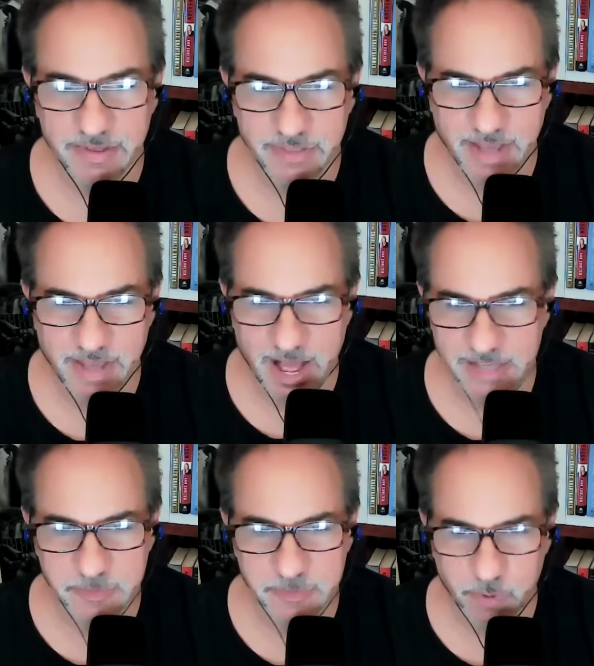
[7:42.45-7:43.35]
The
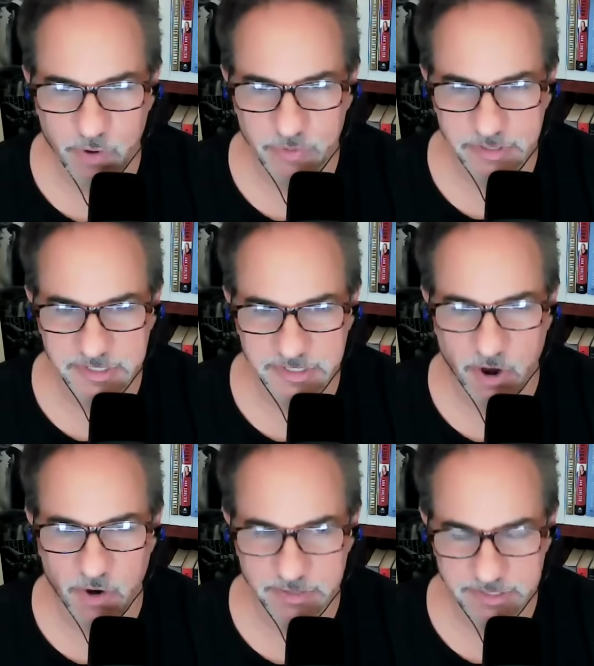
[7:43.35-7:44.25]
guys broke the
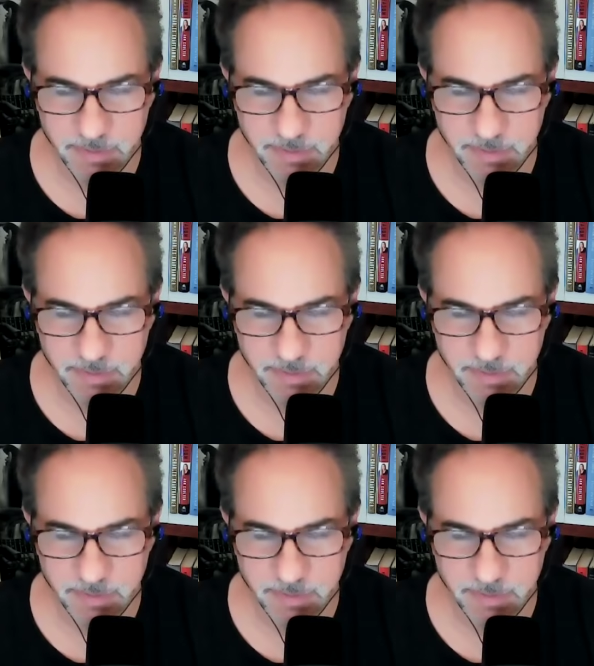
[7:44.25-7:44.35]
stone.